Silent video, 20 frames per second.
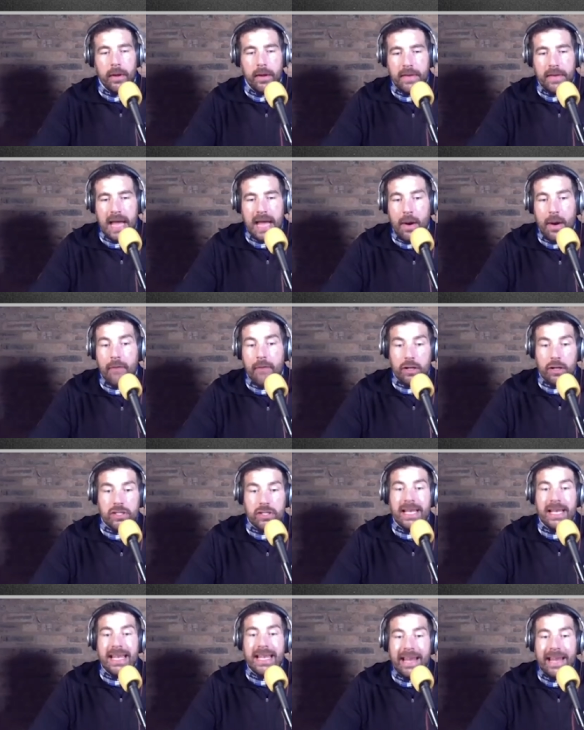Now, I've lost a
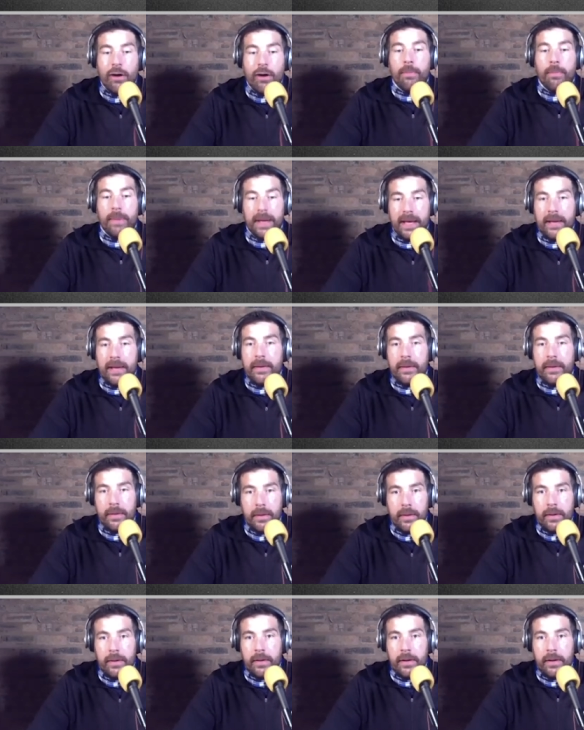little bit
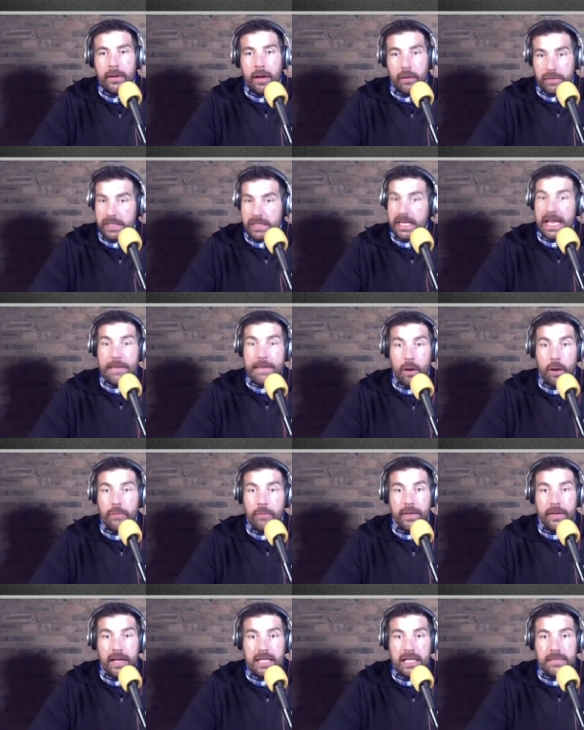of sleep over
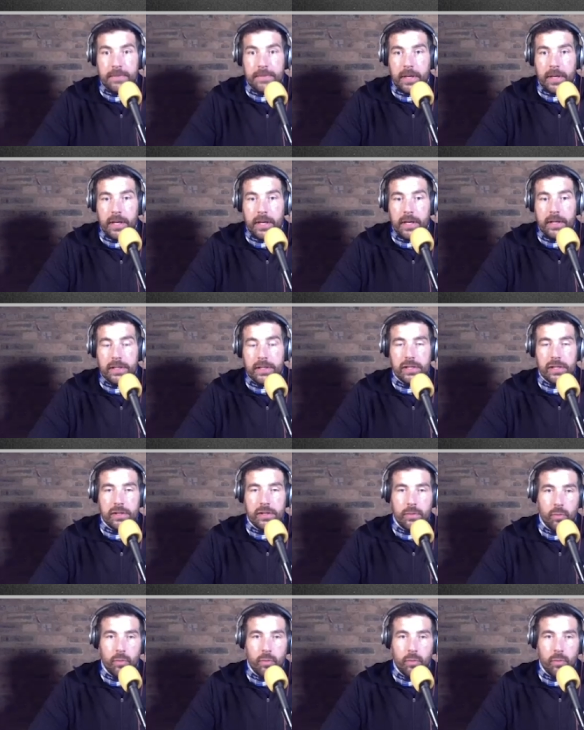this because,